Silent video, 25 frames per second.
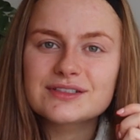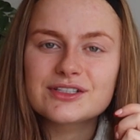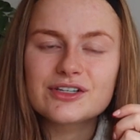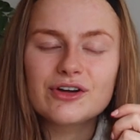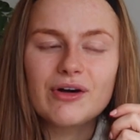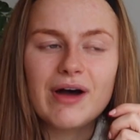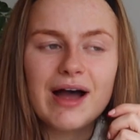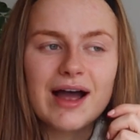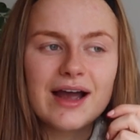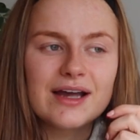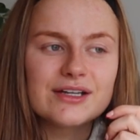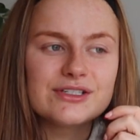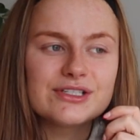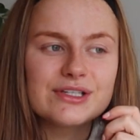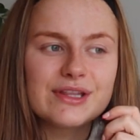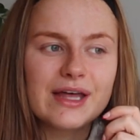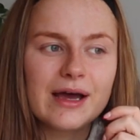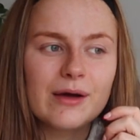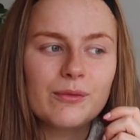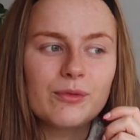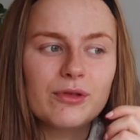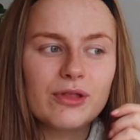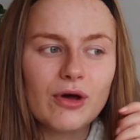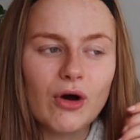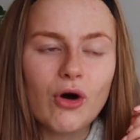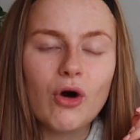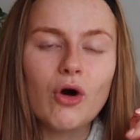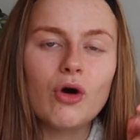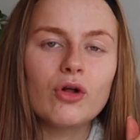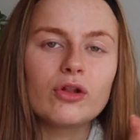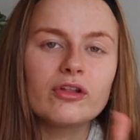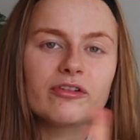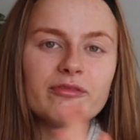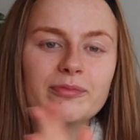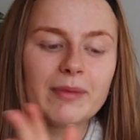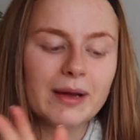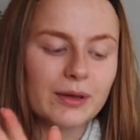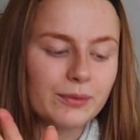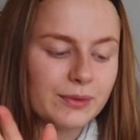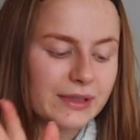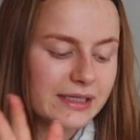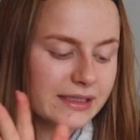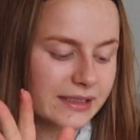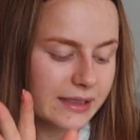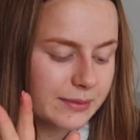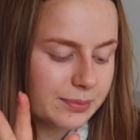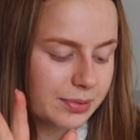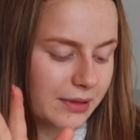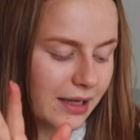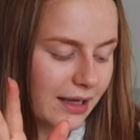So I do that with all of my
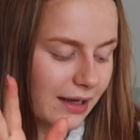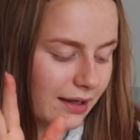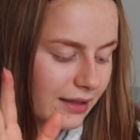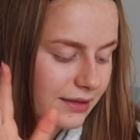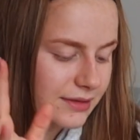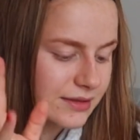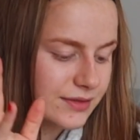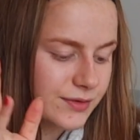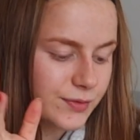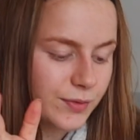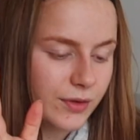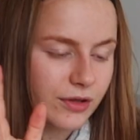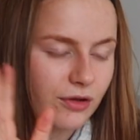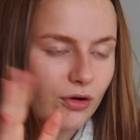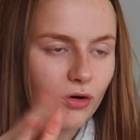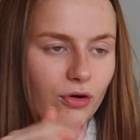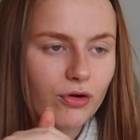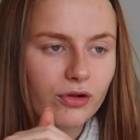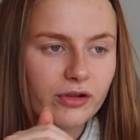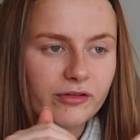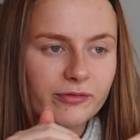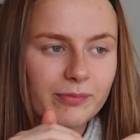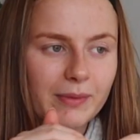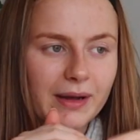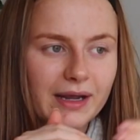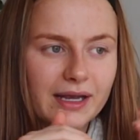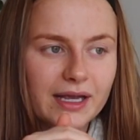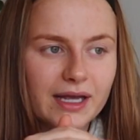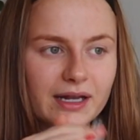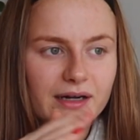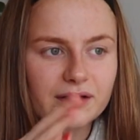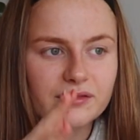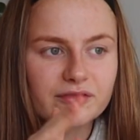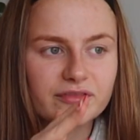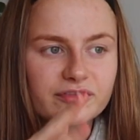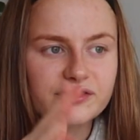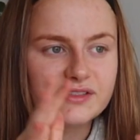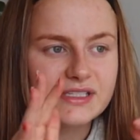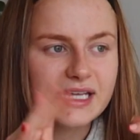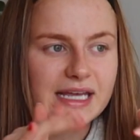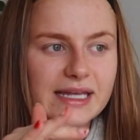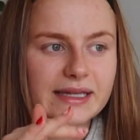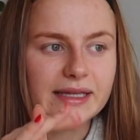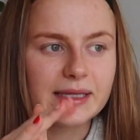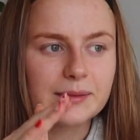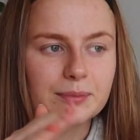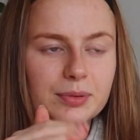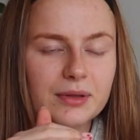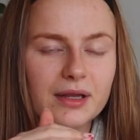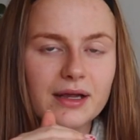weekly plans, with all of my kind of
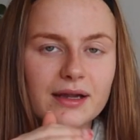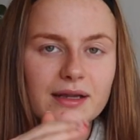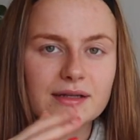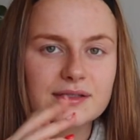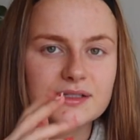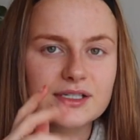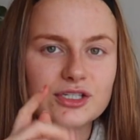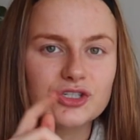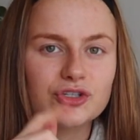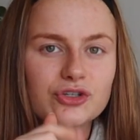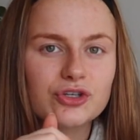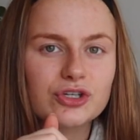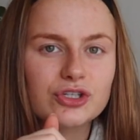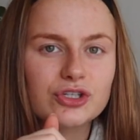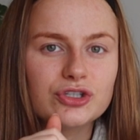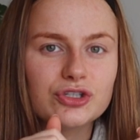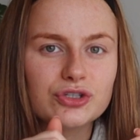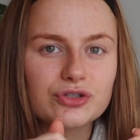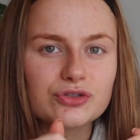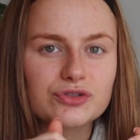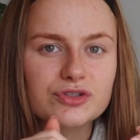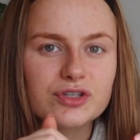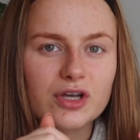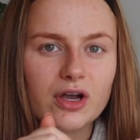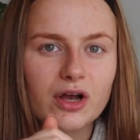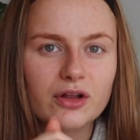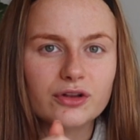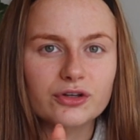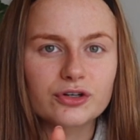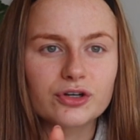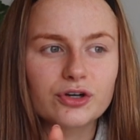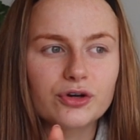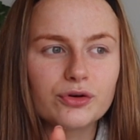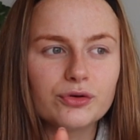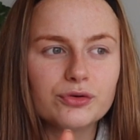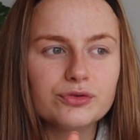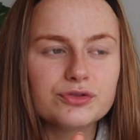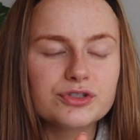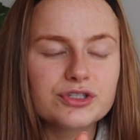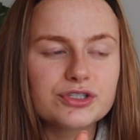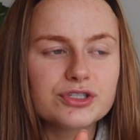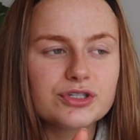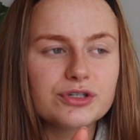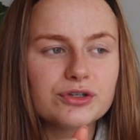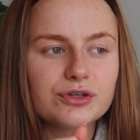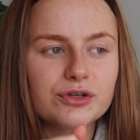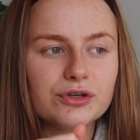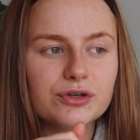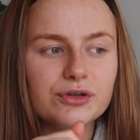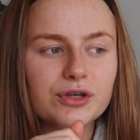daily plans, and you use a color code
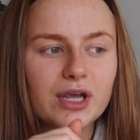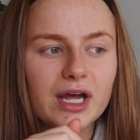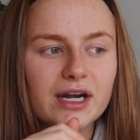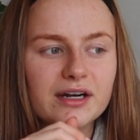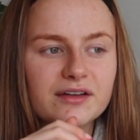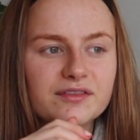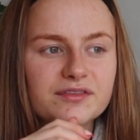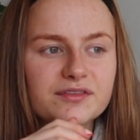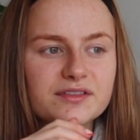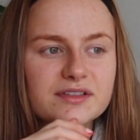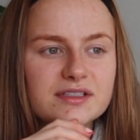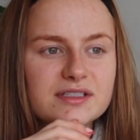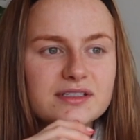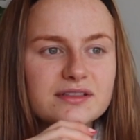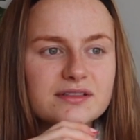to kind of